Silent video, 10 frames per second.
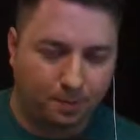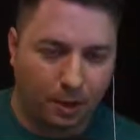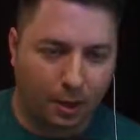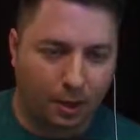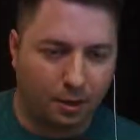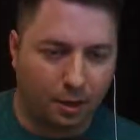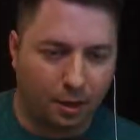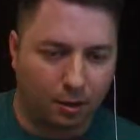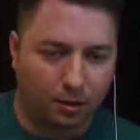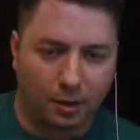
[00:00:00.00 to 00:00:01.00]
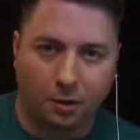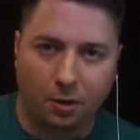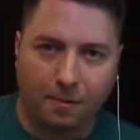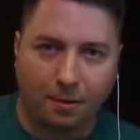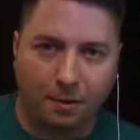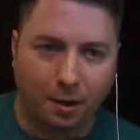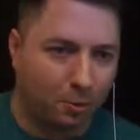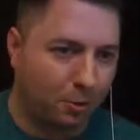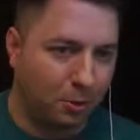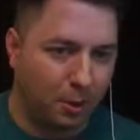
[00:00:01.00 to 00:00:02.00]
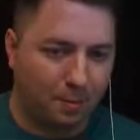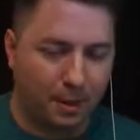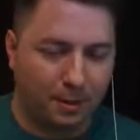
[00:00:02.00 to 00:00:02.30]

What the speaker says: And in your crafting table, you go ahead and make